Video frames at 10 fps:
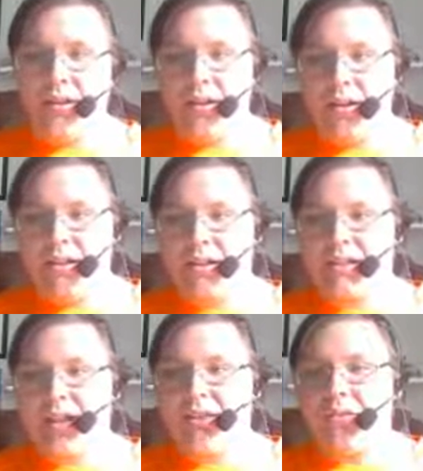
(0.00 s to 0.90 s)
saying
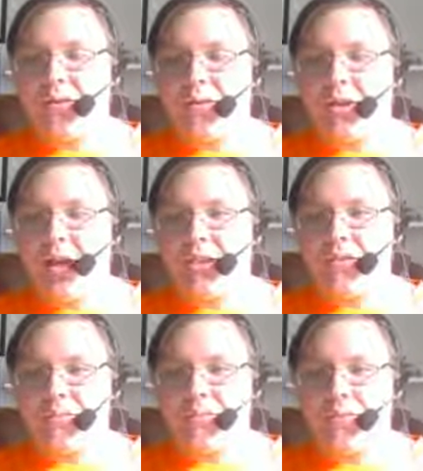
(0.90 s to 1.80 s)
exactly what
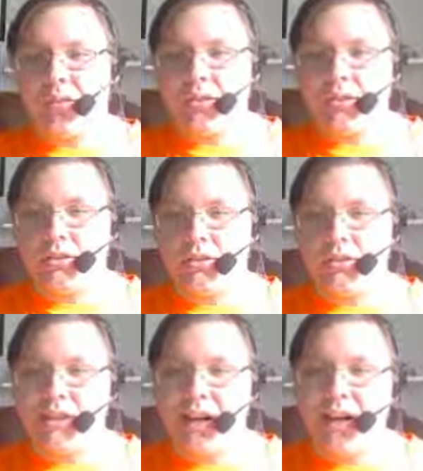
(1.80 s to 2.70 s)
Edgeworth wants her to
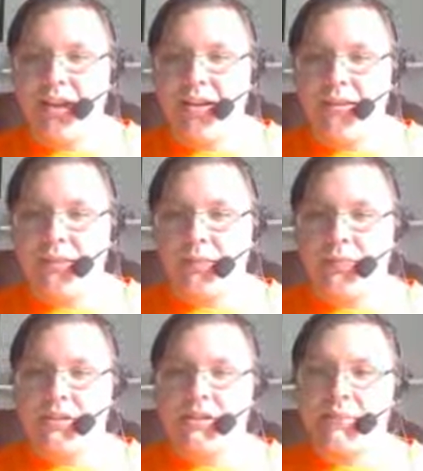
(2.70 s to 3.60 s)
say.
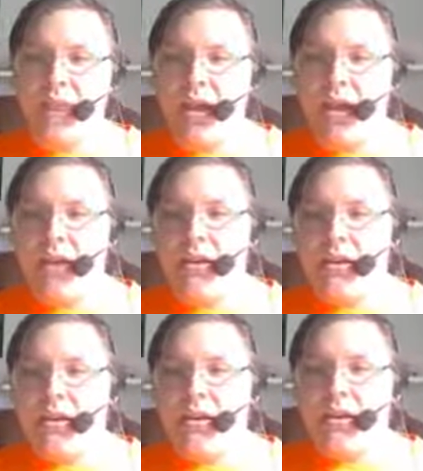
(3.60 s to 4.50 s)
Miss May,
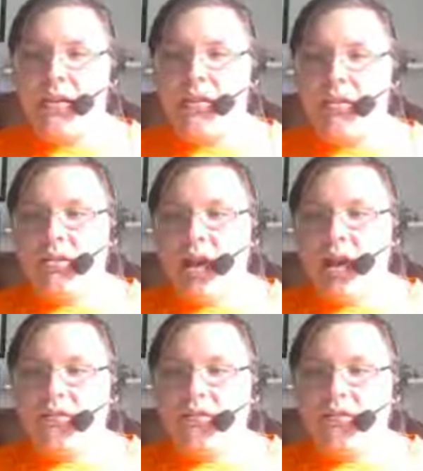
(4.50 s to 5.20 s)
you